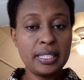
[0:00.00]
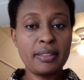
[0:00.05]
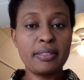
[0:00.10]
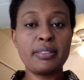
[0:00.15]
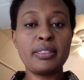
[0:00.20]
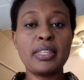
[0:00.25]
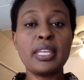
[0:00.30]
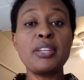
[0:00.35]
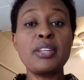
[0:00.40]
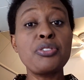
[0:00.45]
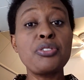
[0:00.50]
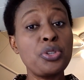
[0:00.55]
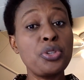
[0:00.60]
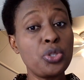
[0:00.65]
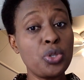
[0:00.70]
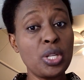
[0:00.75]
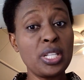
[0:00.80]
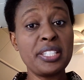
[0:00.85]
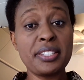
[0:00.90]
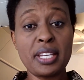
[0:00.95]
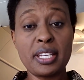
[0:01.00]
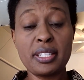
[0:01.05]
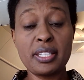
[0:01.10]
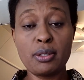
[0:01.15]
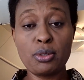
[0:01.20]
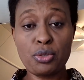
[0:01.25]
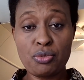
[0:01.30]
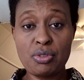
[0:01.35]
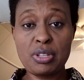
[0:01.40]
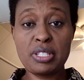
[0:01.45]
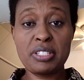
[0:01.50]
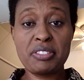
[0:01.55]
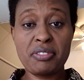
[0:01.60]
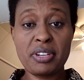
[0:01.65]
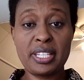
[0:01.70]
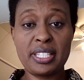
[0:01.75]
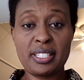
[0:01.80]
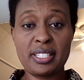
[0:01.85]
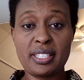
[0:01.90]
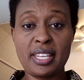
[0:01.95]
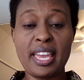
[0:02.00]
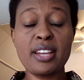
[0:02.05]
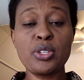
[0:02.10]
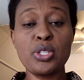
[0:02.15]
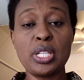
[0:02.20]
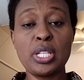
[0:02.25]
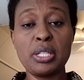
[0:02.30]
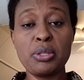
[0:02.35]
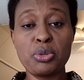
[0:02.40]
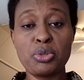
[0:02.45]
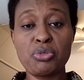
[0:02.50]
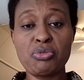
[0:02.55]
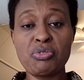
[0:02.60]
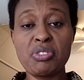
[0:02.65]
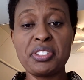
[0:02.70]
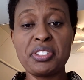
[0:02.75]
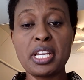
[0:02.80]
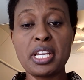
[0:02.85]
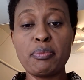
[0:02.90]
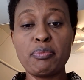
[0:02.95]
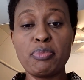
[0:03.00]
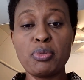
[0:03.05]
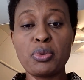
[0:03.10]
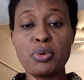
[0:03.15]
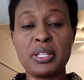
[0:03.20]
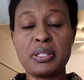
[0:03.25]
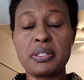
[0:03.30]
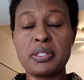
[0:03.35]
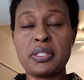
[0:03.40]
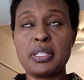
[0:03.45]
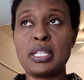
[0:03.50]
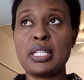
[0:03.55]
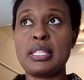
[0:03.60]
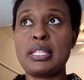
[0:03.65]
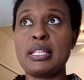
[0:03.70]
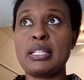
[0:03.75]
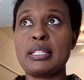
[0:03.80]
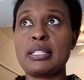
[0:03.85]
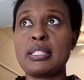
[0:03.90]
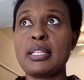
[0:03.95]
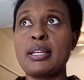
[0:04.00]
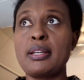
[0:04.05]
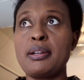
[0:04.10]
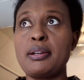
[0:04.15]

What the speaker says: they usually turn out really right. Actually, I was reading a book that said that